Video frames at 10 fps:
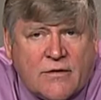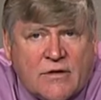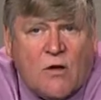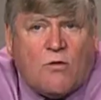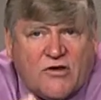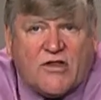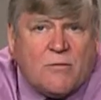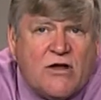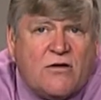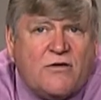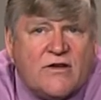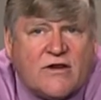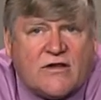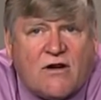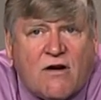that wants to bid on this
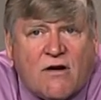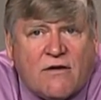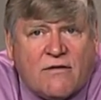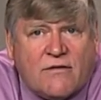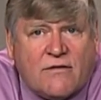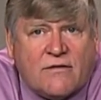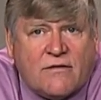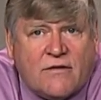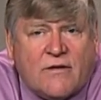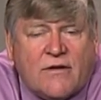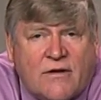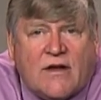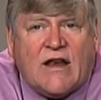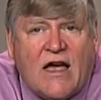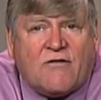guitar
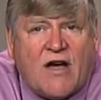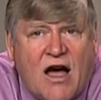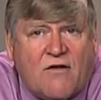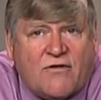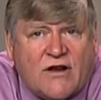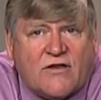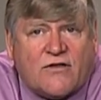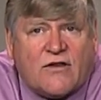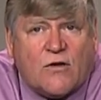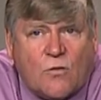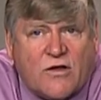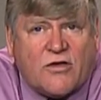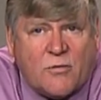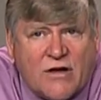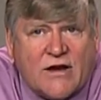can have confidence in what
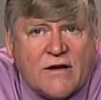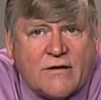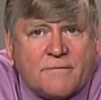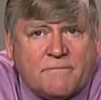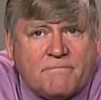they're bidding on.